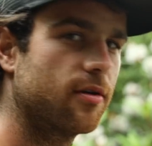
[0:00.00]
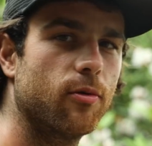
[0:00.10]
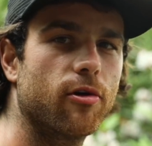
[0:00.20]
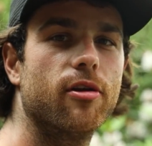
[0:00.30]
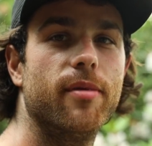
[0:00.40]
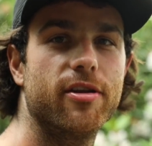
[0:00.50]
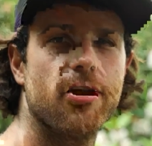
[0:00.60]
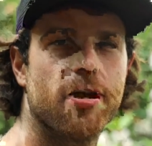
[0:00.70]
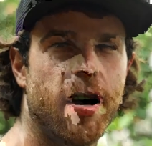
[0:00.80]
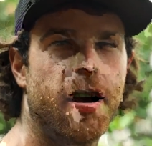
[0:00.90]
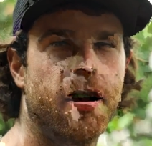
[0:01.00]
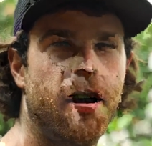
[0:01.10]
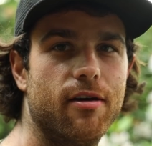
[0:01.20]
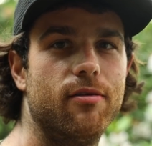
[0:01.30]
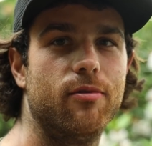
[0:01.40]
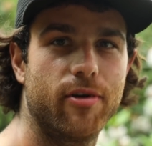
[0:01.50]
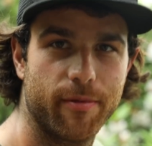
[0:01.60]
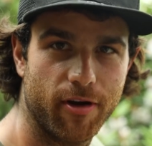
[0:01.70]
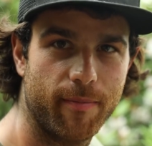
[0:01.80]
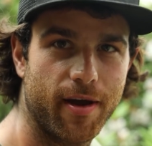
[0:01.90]
we're gonna measure sag now. We'll get
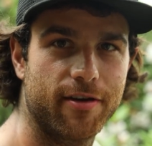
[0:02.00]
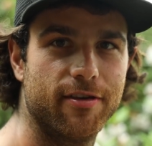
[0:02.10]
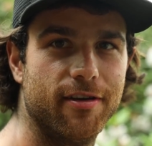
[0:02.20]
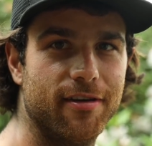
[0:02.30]
right back to you.